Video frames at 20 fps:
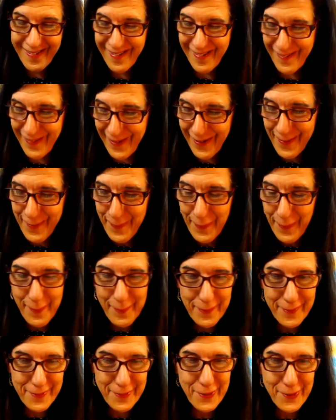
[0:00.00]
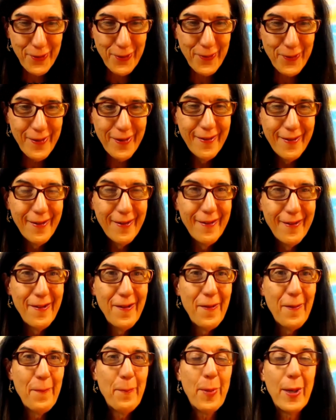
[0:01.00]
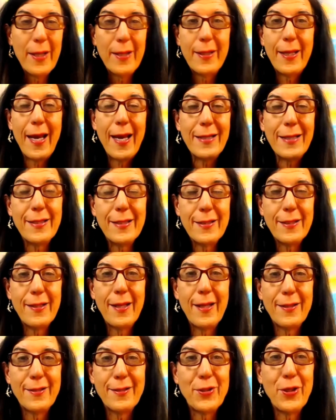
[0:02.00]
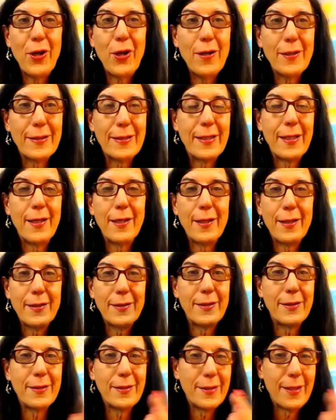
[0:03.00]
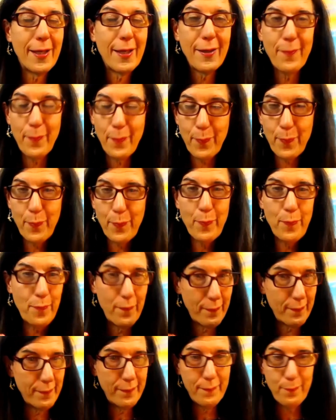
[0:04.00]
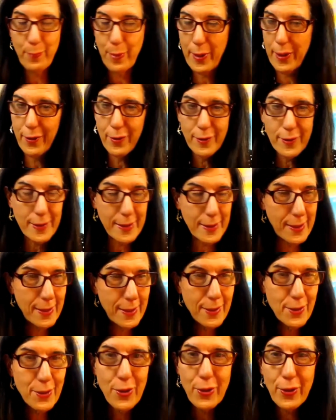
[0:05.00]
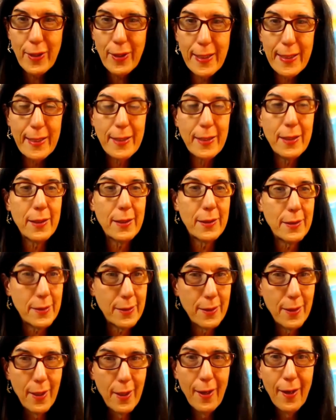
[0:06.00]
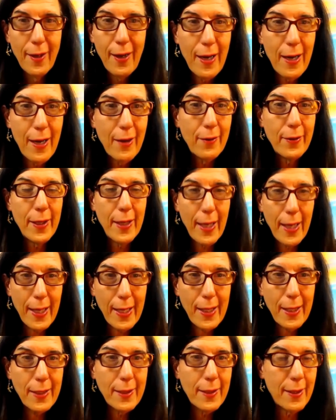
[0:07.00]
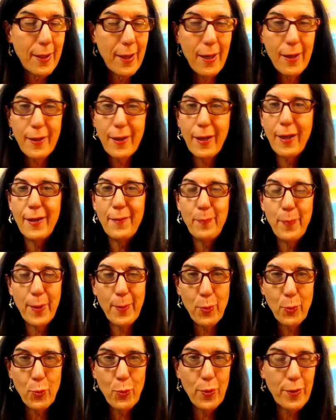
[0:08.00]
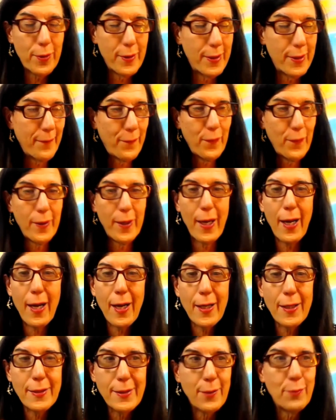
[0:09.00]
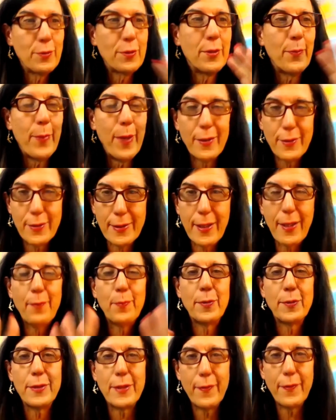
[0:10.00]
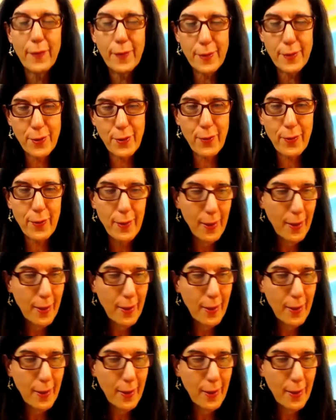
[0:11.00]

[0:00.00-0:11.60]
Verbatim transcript: a very popular show. But the essence of that song saying is, is that parents teach their kids how to hate, how to hate people with different eyes. It was about South Pacific, so